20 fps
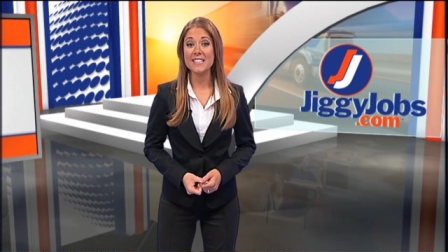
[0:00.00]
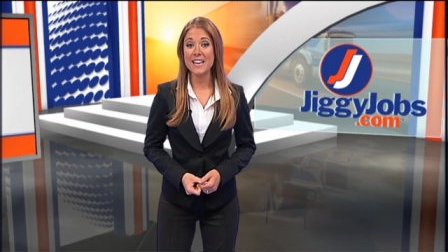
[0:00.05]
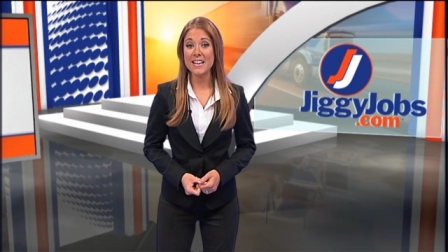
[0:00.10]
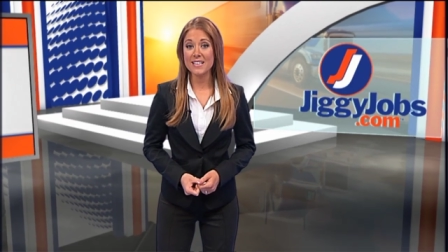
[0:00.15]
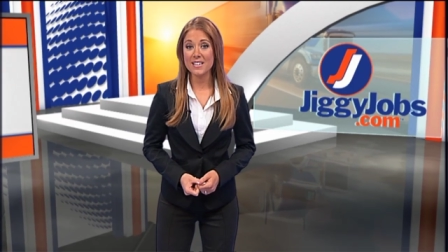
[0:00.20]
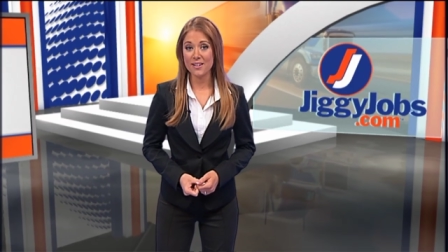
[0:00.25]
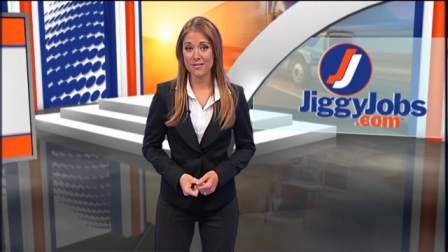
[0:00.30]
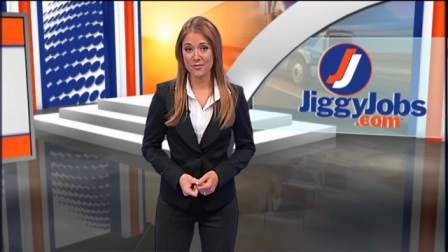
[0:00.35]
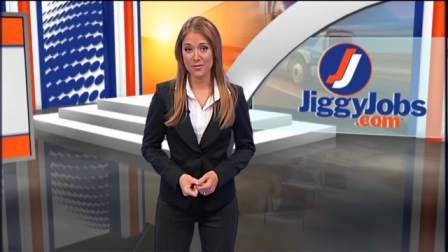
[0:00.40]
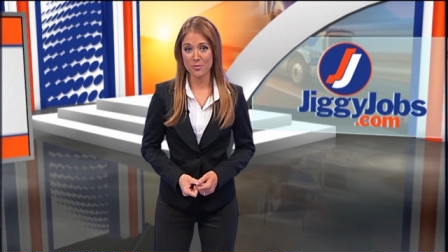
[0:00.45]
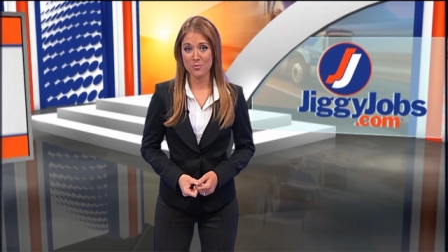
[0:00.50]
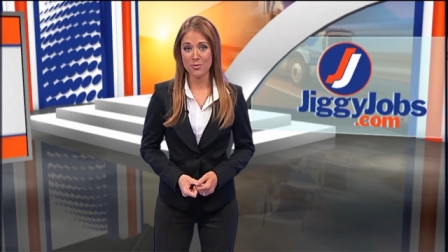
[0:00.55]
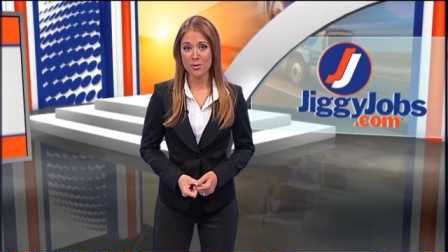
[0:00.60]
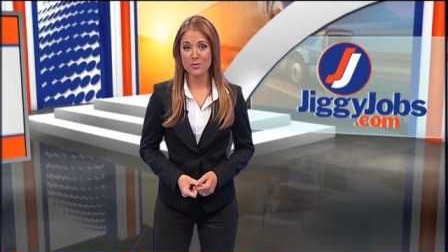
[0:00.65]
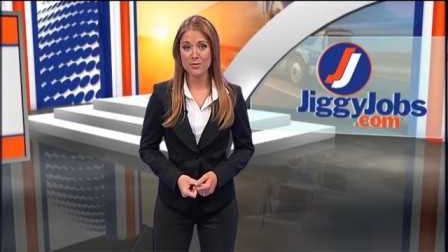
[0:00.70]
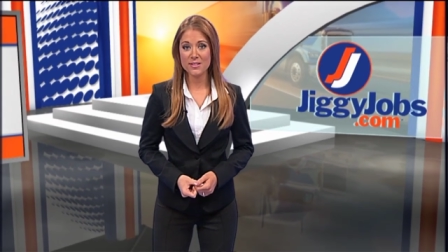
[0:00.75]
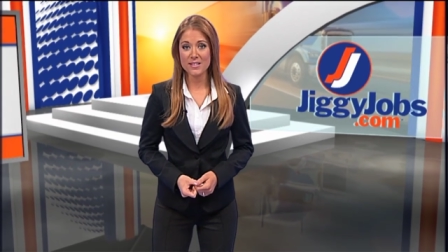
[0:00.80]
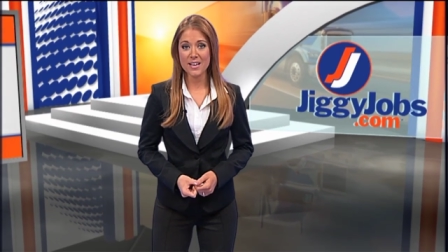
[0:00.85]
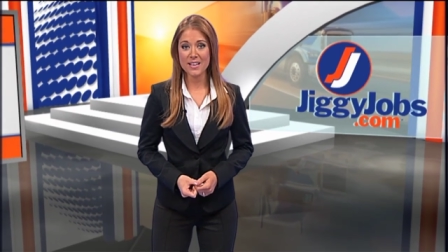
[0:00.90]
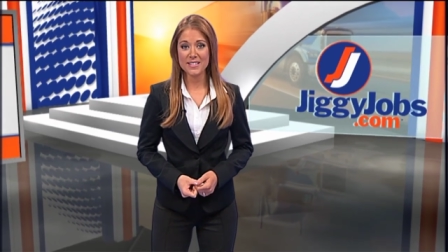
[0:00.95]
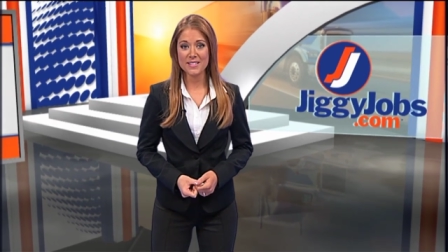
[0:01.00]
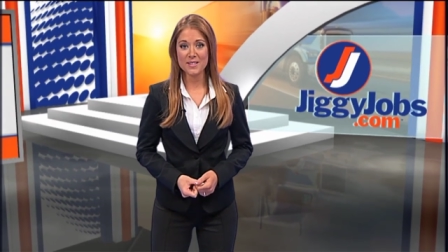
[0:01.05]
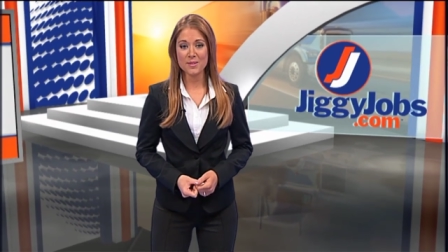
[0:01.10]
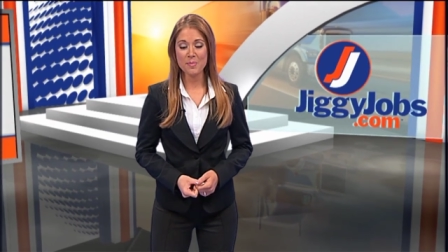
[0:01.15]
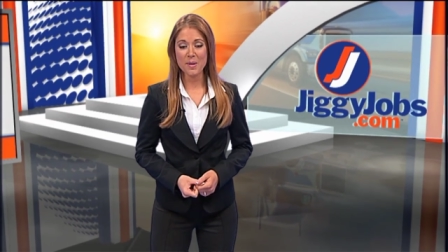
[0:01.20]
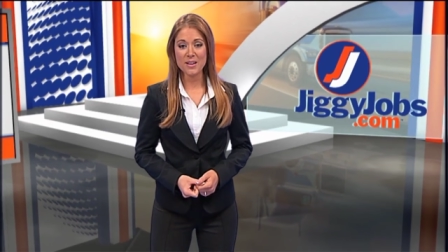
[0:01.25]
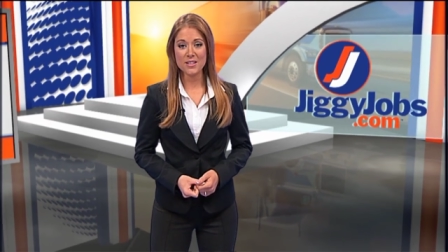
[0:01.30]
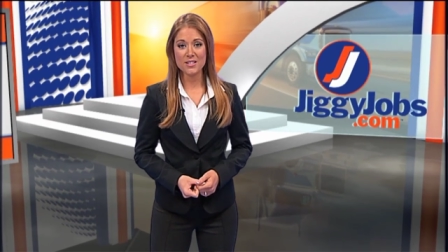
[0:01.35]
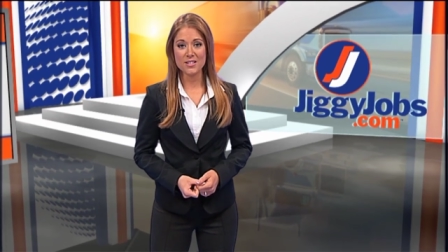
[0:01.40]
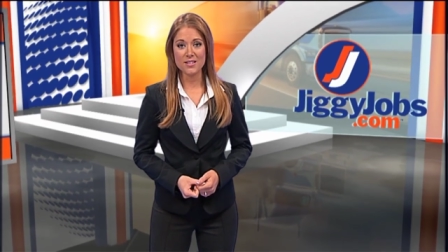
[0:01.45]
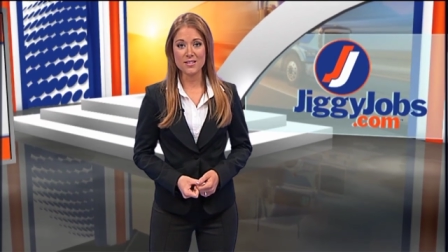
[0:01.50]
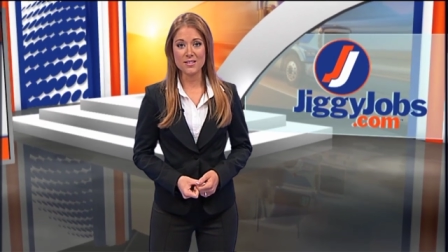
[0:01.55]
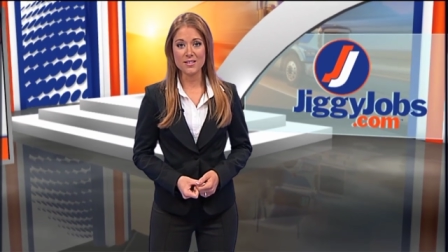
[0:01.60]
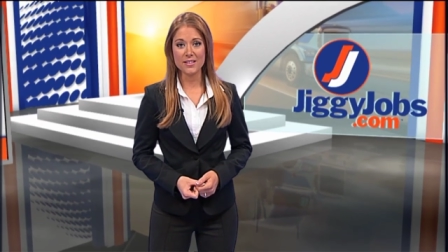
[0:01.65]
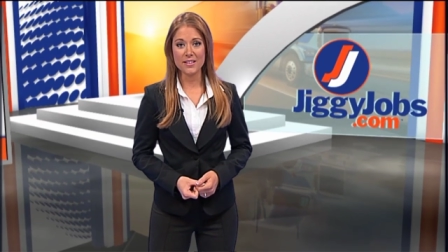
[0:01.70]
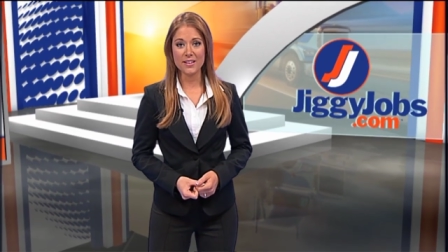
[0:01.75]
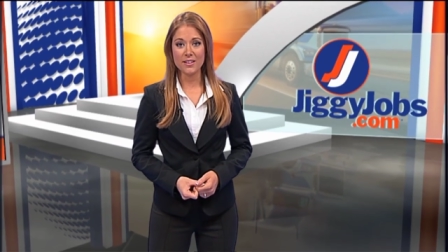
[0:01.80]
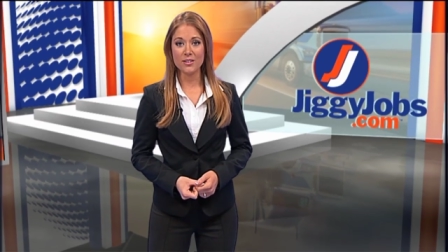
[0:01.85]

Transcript: data from roadside inspections,